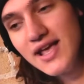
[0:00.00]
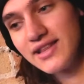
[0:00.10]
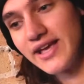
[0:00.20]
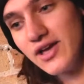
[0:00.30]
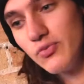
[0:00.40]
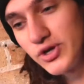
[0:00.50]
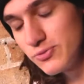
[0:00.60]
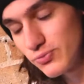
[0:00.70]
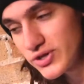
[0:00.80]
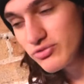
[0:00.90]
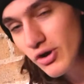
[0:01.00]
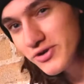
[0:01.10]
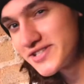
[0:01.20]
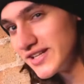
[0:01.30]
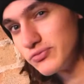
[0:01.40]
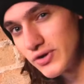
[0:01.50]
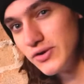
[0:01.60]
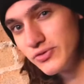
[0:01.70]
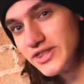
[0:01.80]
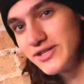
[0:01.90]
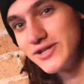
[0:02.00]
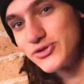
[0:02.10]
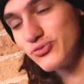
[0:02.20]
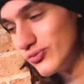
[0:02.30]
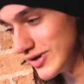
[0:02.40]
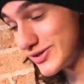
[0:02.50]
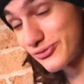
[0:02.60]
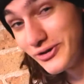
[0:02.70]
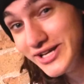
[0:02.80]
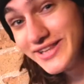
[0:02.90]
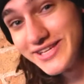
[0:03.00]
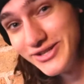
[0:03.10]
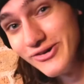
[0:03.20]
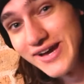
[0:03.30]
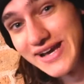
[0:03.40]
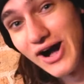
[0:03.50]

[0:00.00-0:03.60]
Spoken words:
When you notice it, it's really annoying.